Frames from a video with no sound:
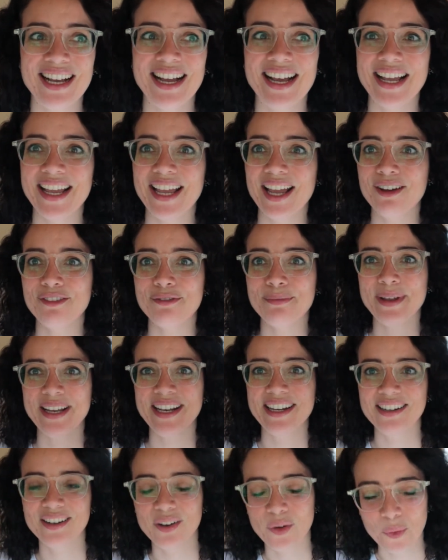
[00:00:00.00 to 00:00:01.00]
I have
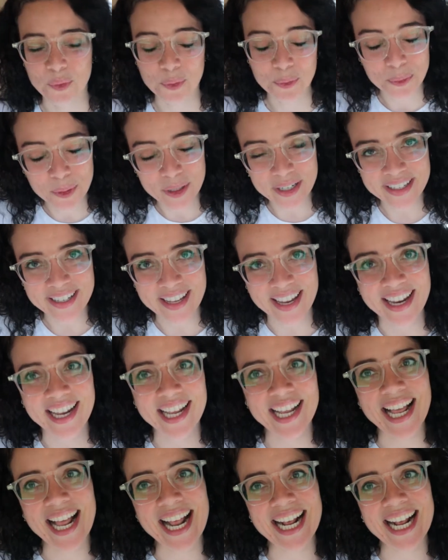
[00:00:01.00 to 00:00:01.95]
been working